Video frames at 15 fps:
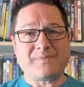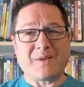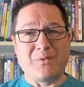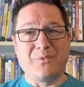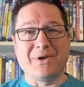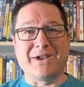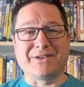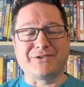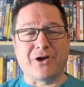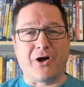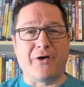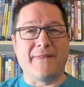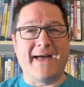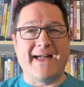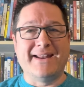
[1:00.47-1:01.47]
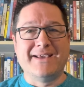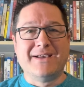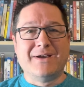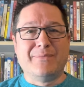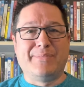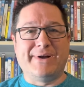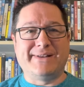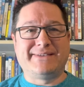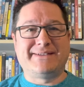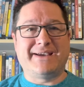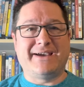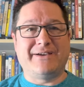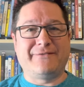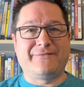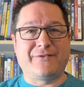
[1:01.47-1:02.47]
We'll get to all that. But
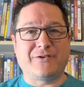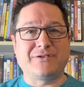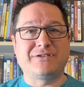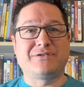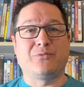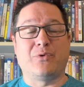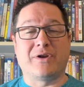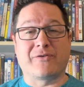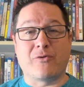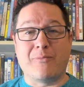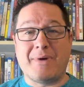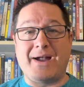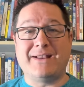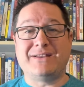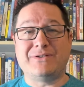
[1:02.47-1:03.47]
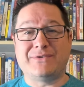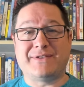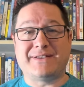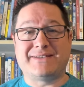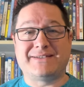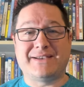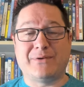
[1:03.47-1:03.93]
uh, first, want to remind you that uh,